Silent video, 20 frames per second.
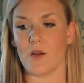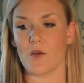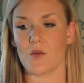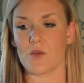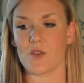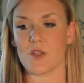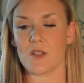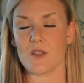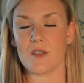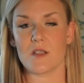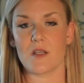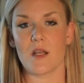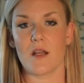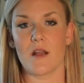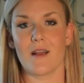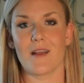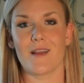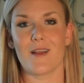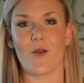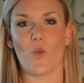just
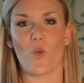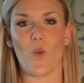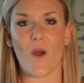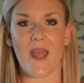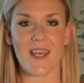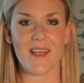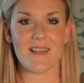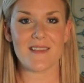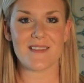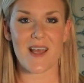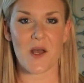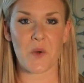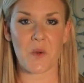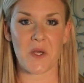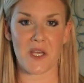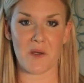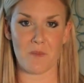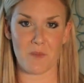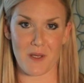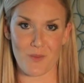ways that we
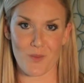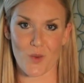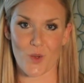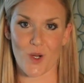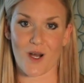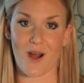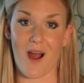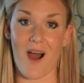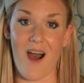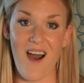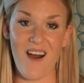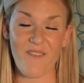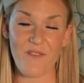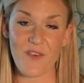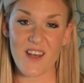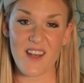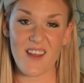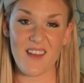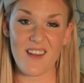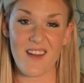can be more
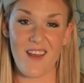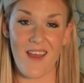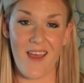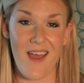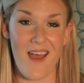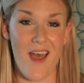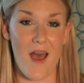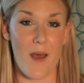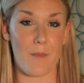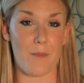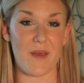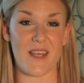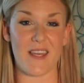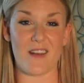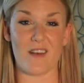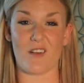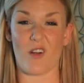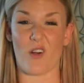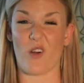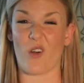confident being
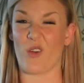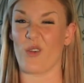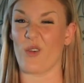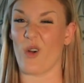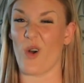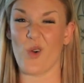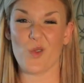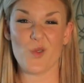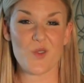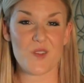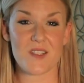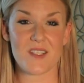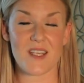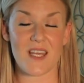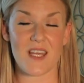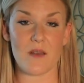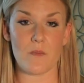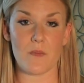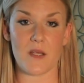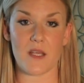in our own
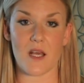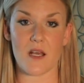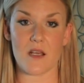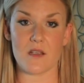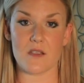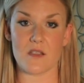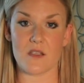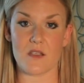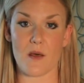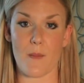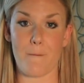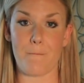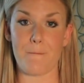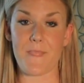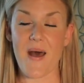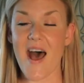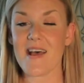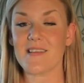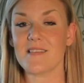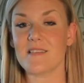skin, because the
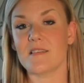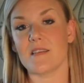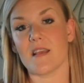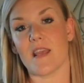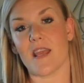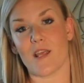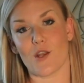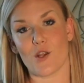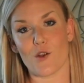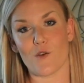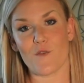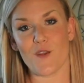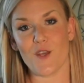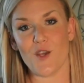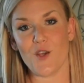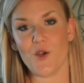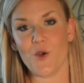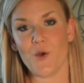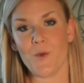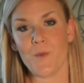best
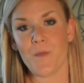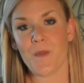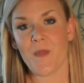interview